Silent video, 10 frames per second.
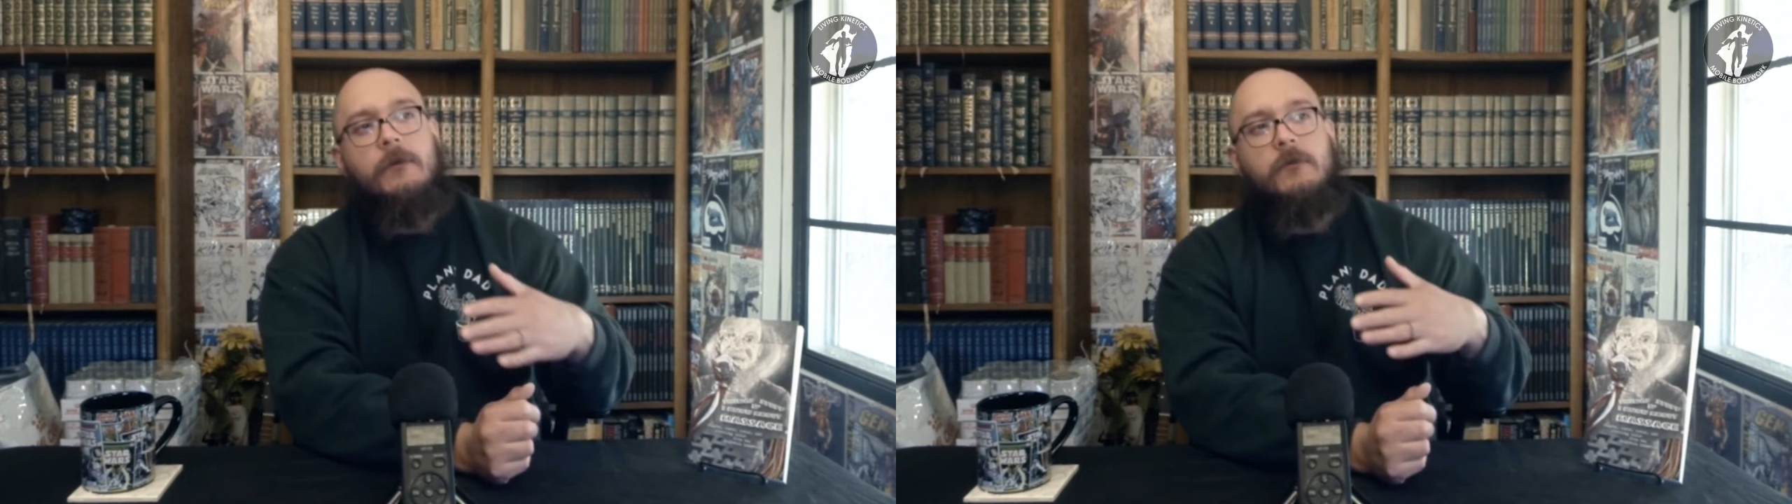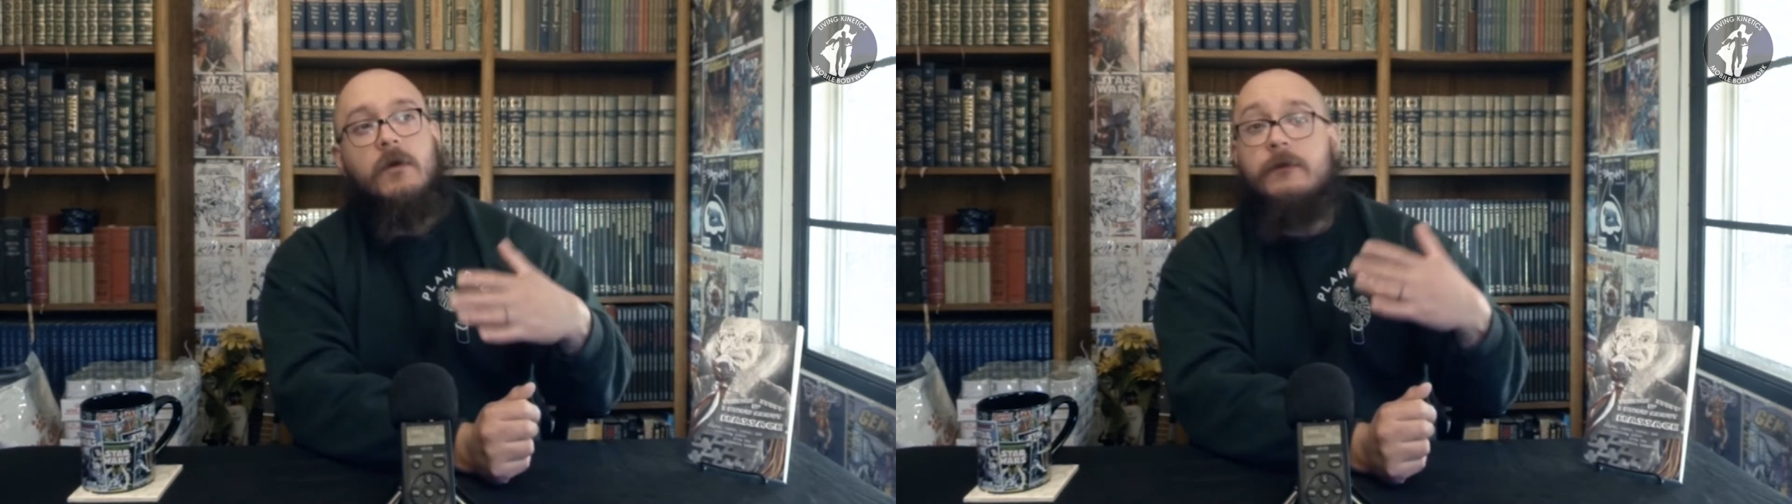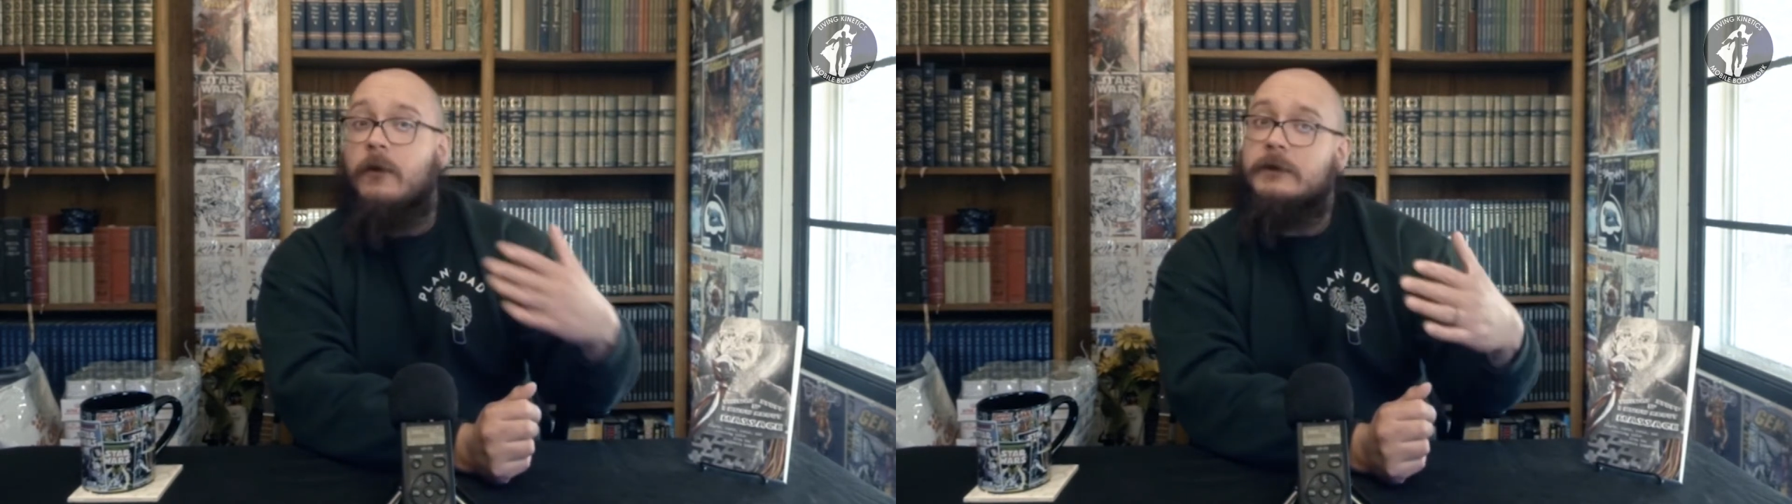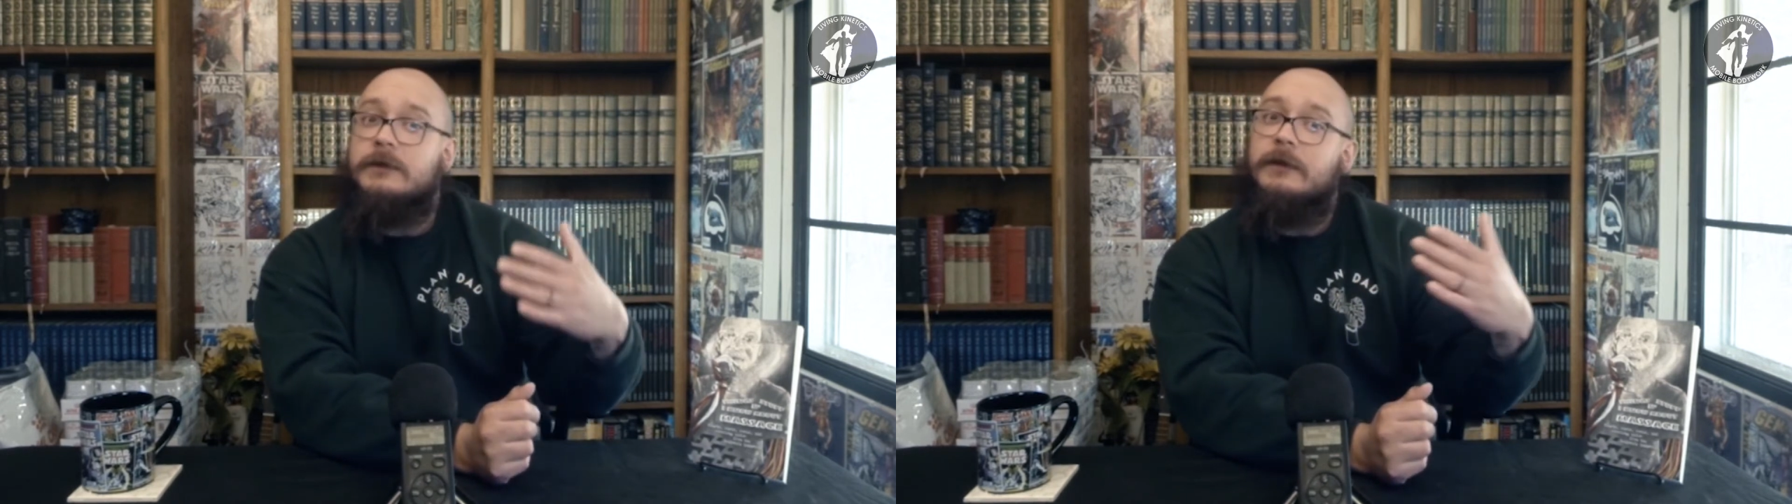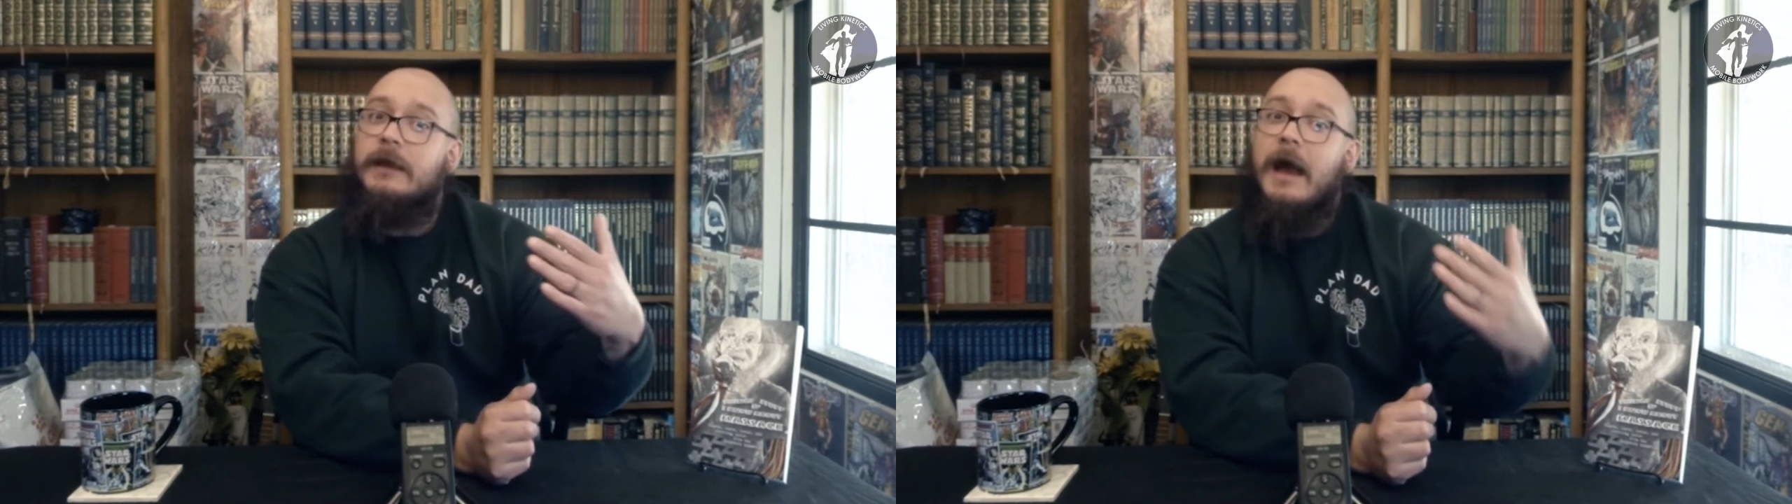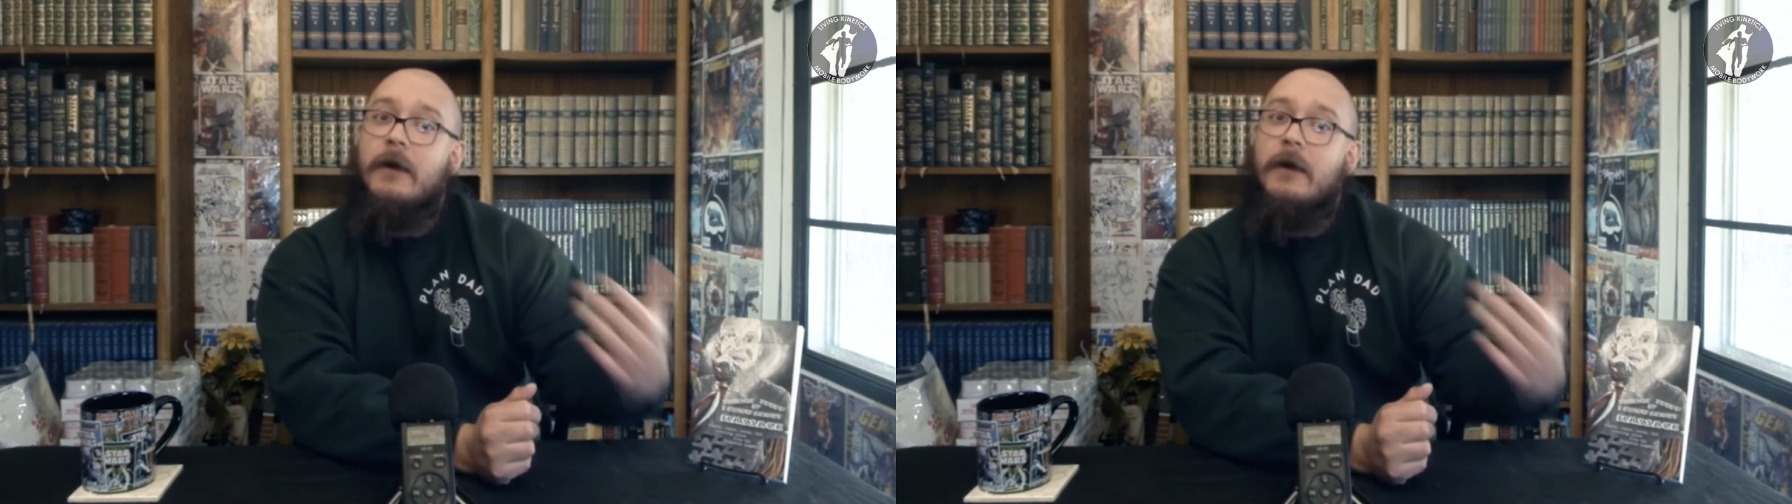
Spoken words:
more focused on the